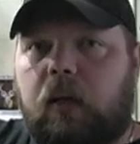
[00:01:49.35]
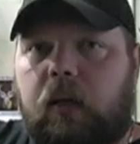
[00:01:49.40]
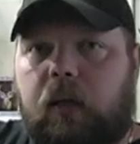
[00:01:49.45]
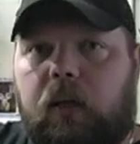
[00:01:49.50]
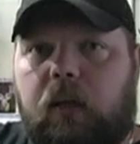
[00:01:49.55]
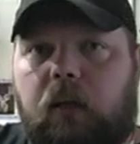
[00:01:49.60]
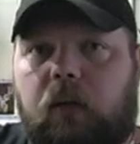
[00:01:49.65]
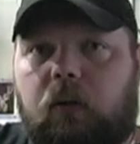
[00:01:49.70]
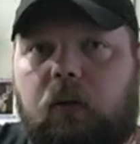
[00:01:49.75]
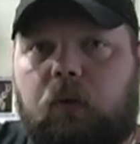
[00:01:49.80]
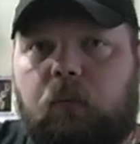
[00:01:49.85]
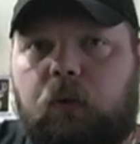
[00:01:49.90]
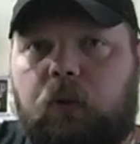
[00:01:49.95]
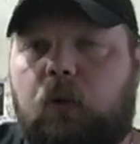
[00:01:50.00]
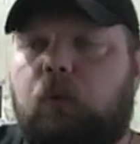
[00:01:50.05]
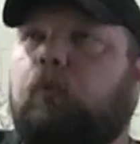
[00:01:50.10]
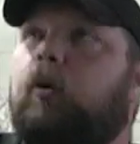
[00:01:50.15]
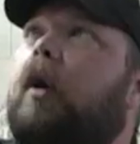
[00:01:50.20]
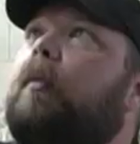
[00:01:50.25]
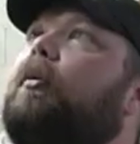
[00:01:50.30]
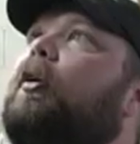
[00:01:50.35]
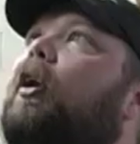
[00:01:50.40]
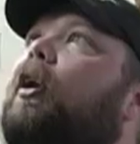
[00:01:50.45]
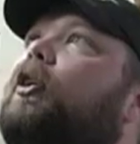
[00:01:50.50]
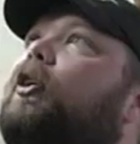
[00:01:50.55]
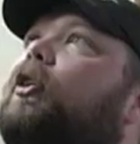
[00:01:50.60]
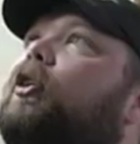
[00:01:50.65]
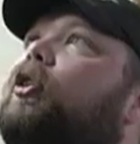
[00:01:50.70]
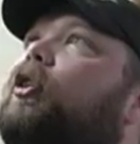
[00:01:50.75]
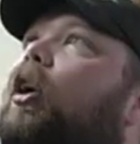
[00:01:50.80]
And when you rub it on
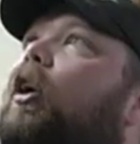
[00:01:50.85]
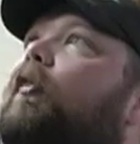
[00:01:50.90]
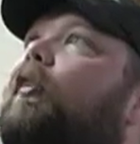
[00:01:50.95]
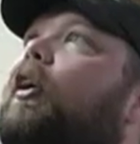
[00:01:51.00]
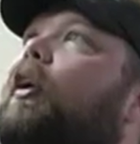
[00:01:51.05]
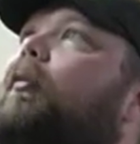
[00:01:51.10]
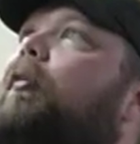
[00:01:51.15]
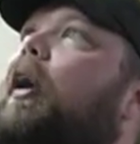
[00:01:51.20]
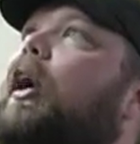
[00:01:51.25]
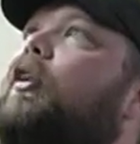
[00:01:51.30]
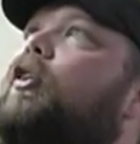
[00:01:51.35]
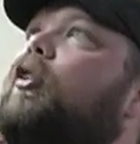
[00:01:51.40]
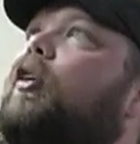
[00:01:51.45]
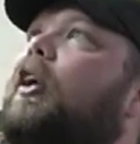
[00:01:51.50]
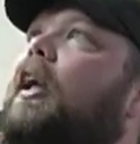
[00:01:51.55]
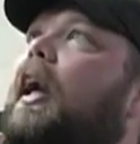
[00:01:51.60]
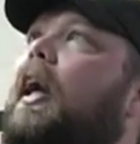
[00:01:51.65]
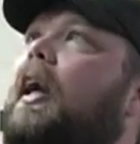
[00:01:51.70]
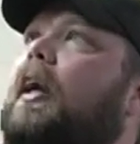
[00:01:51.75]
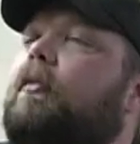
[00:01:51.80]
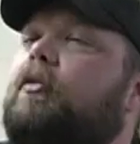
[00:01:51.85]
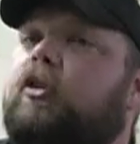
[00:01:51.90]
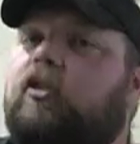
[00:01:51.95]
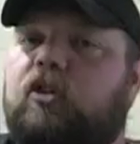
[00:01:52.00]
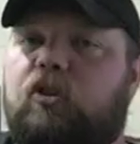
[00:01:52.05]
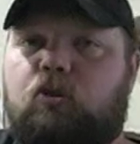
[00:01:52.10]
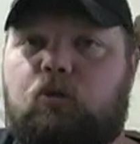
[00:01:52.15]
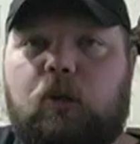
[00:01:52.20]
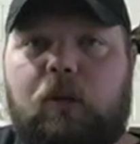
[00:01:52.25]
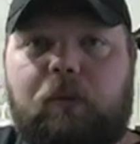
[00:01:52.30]
your serving around your cams, you're
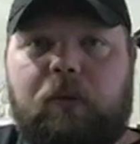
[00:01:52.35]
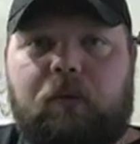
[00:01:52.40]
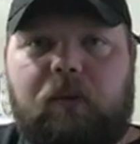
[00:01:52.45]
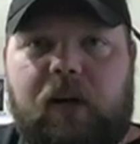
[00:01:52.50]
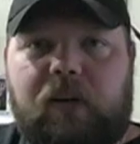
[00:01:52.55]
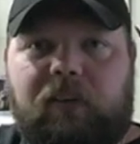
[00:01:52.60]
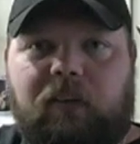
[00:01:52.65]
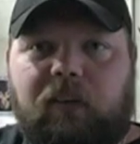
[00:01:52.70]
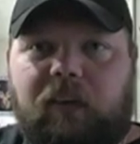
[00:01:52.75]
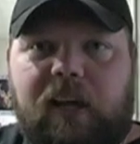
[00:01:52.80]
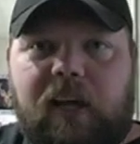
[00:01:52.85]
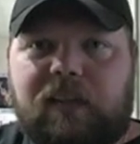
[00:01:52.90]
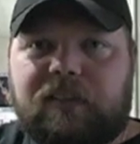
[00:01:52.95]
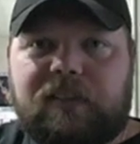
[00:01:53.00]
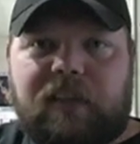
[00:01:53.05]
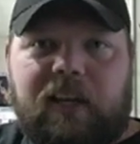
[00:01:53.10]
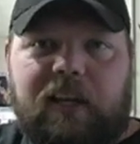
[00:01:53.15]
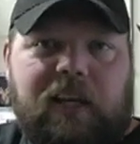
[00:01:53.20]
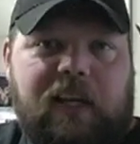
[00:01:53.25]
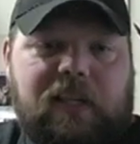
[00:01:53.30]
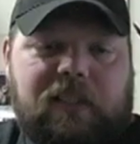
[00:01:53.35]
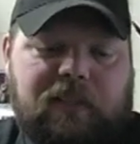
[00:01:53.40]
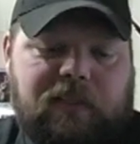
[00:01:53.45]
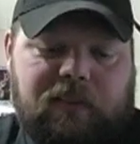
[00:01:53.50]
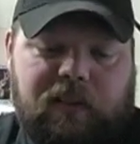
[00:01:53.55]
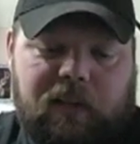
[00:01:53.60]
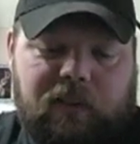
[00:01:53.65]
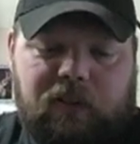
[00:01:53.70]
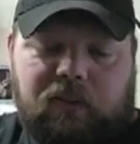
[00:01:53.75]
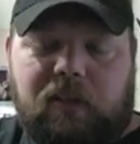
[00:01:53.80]
just rubbing it right there on the outside edge. It's
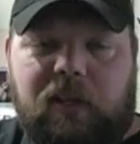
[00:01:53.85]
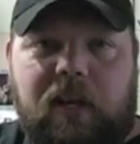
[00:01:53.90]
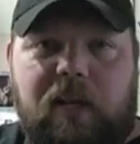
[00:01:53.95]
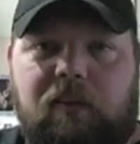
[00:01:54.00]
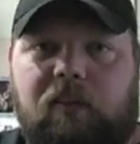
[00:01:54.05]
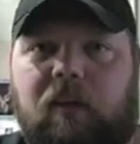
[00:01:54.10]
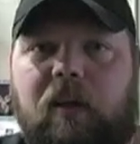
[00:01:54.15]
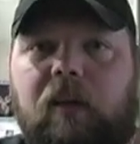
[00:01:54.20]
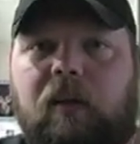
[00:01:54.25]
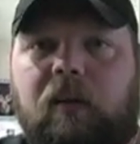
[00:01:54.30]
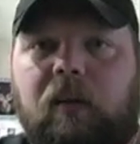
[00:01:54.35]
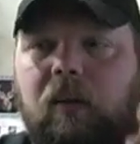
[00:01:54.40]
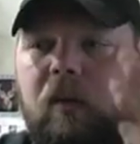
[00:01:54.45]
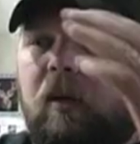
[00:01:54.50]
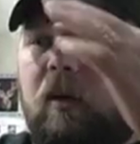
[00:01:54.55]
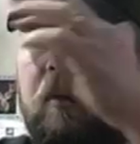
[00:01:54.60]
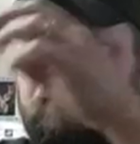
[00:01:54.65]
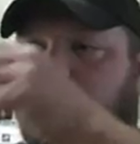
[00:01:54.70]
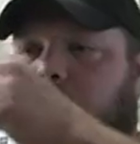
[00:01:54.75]
not doing anything the